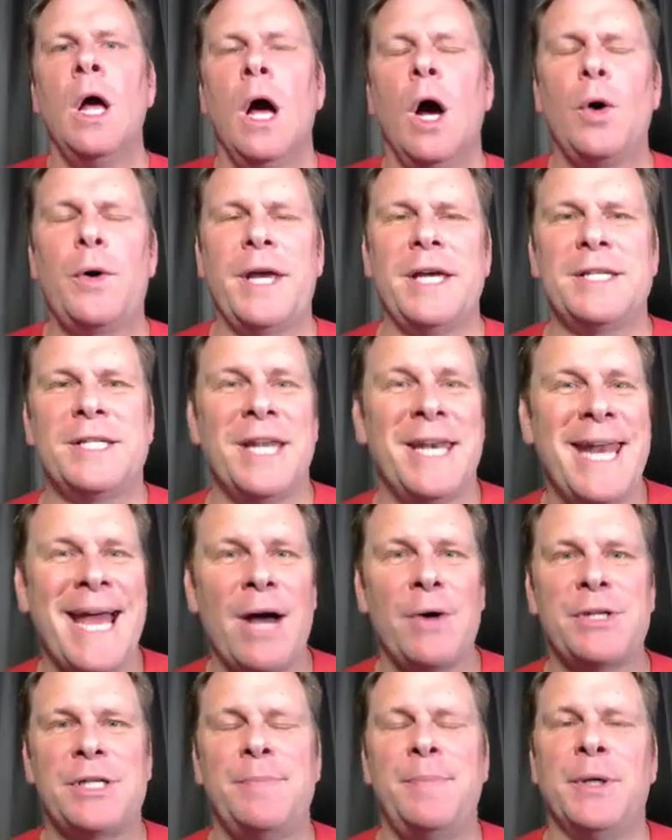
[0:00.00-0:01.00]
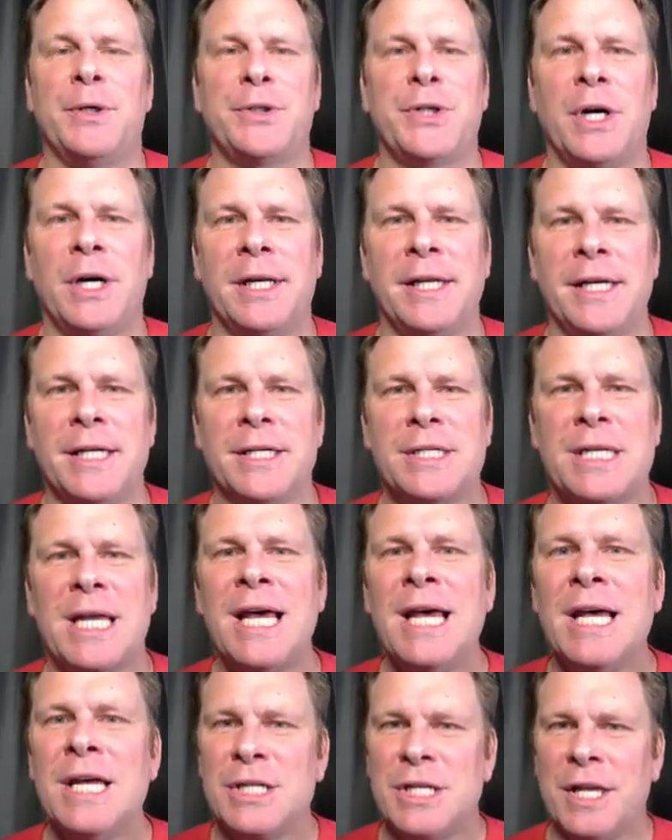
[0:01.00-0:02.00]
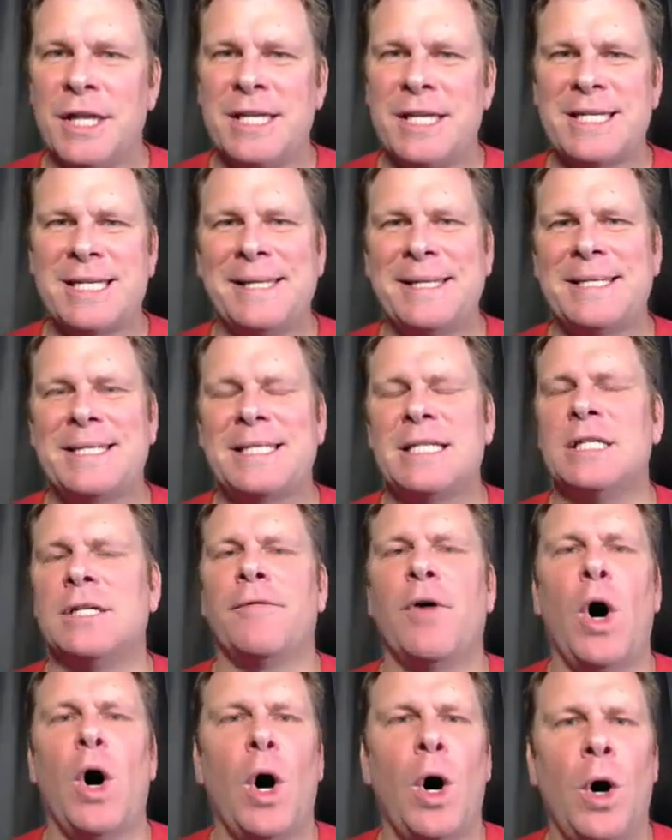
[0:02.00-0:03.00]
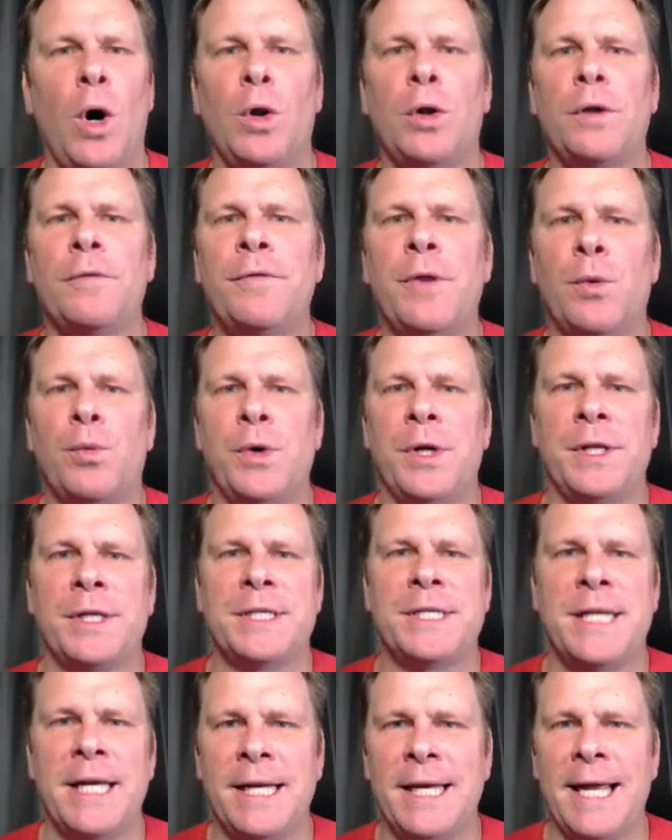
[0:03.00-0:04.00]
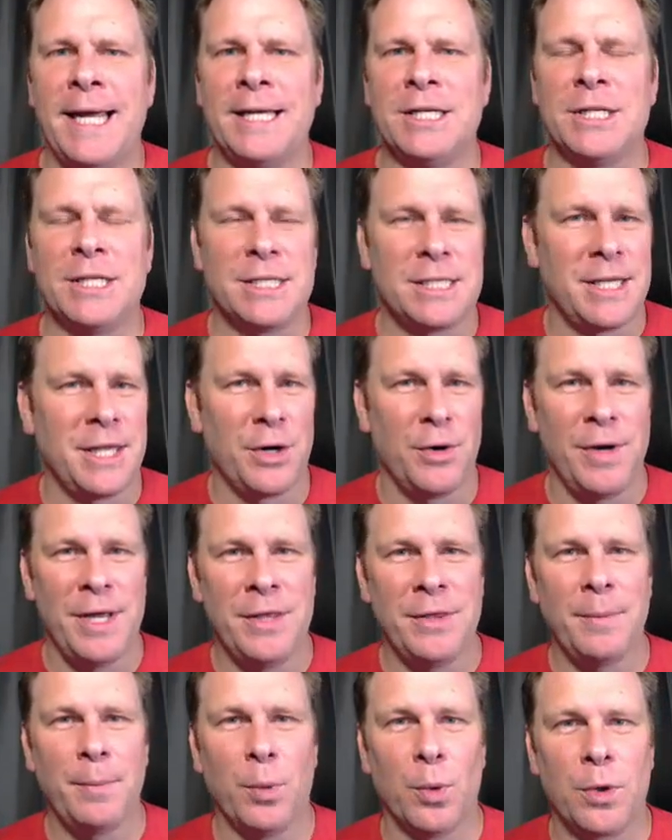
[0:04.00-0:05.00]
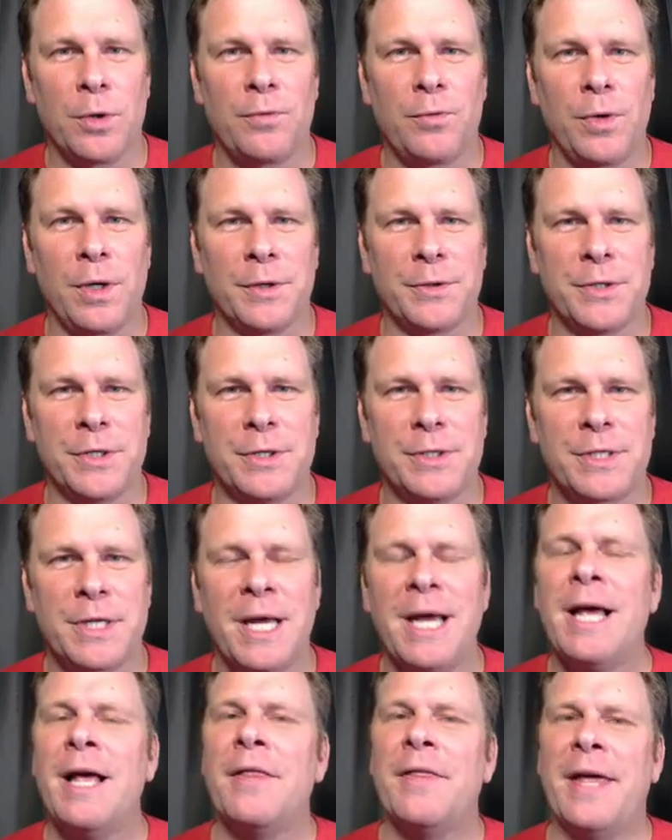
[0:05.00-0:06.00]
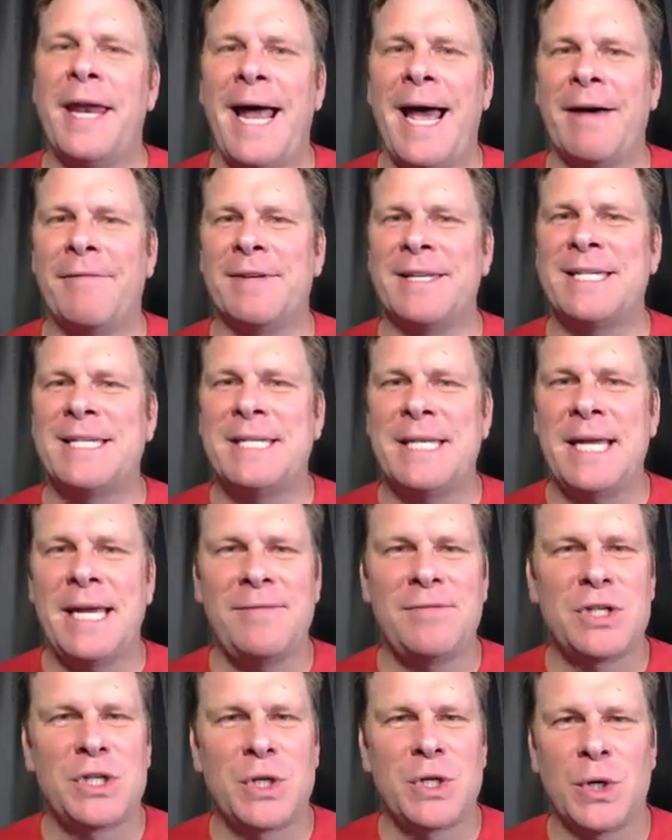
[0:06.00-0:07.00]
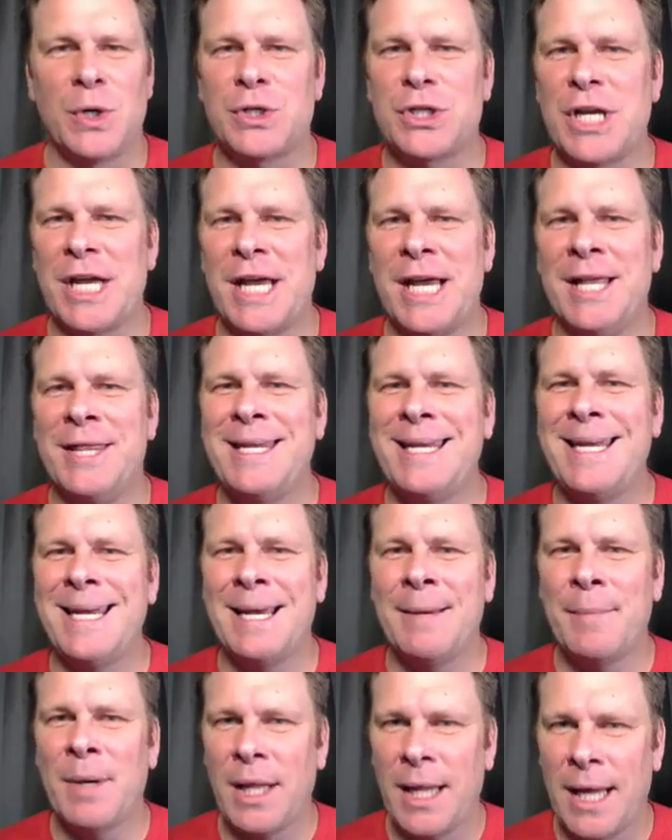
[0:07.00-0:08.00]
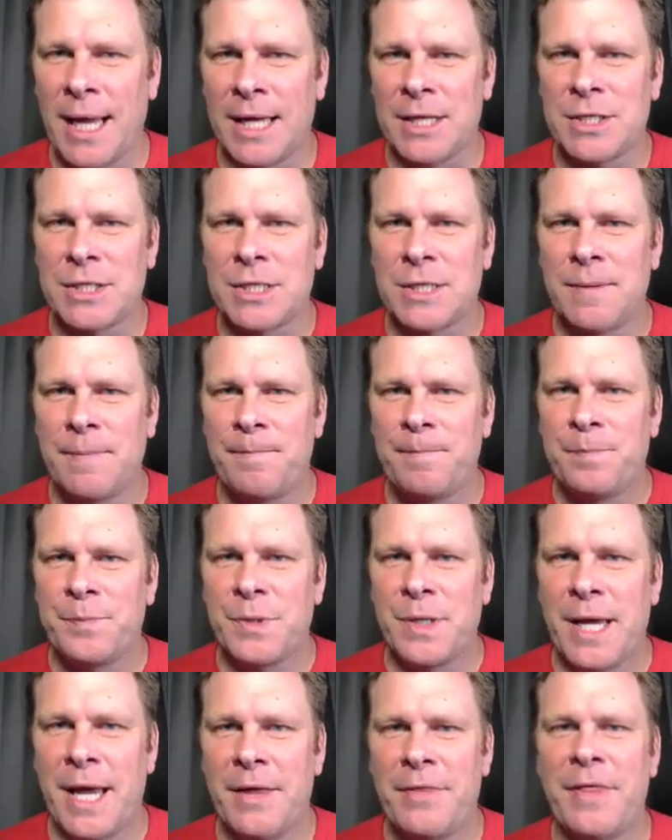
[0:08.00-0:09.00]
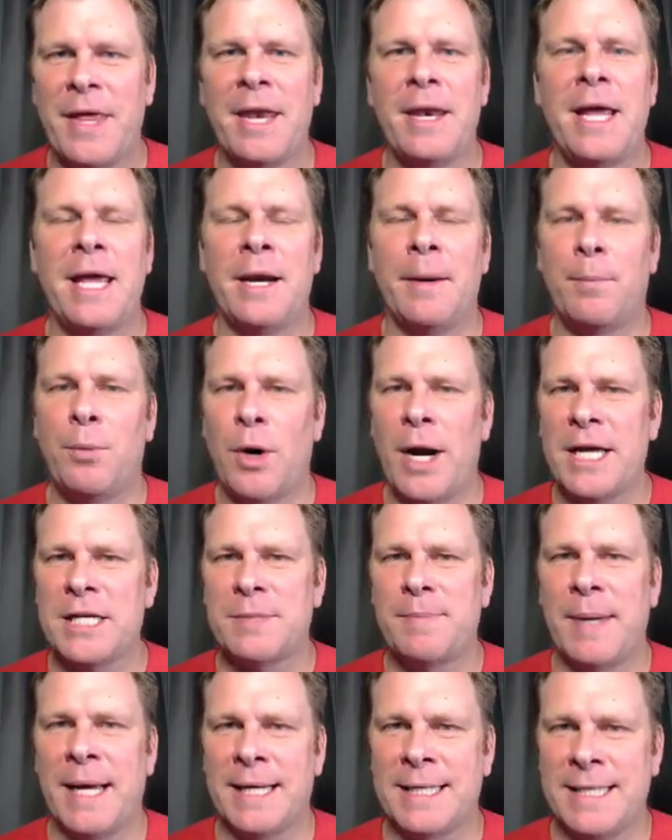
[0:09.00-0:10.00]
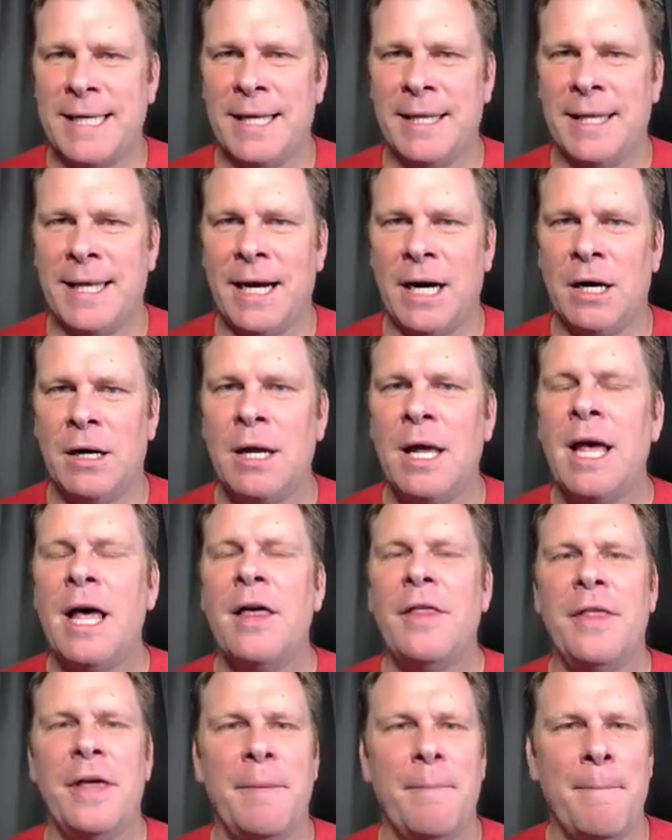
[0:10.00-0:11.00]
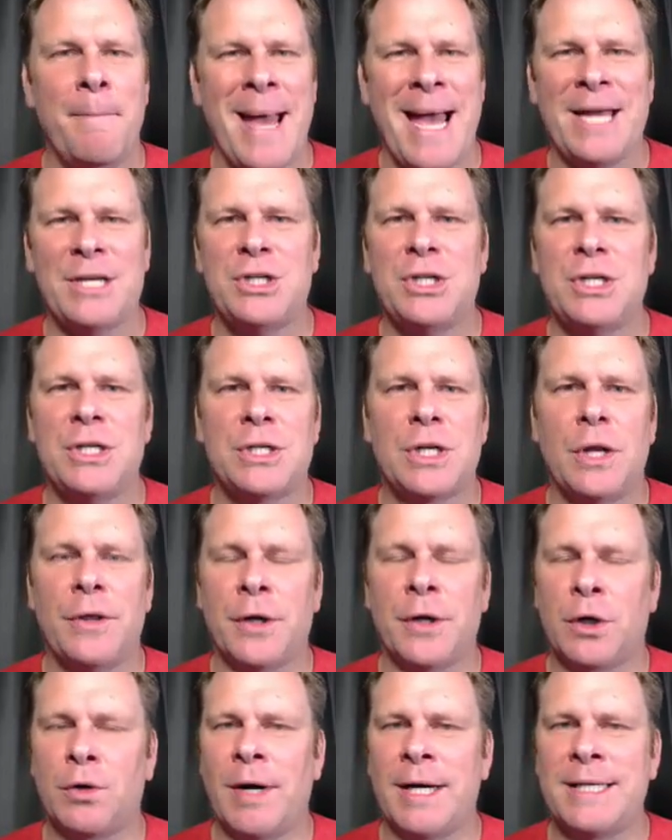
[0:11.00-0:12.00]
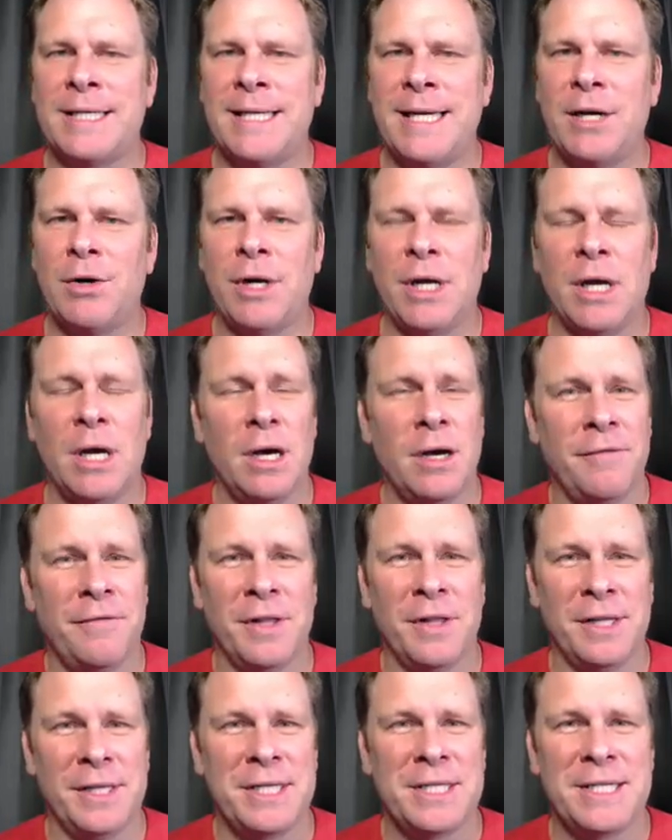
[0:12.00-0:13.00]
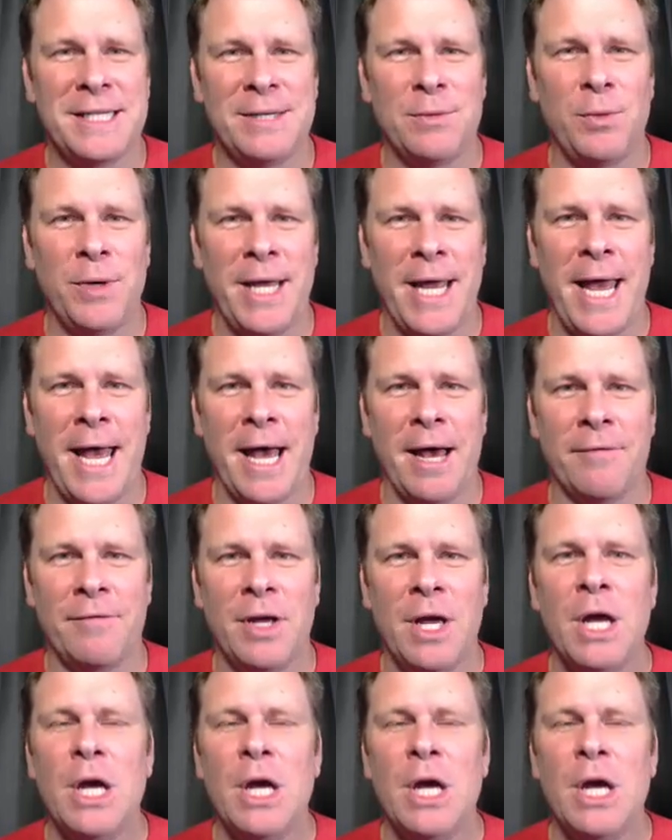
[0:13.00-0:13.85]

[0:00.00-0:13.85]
Okay, so now it's built our list. So this list is of all of the real estate agents that are in the Board of Realtors that have a saved search in the MLS, okay, that and a prospect in there that matches the criteria of the listing we have.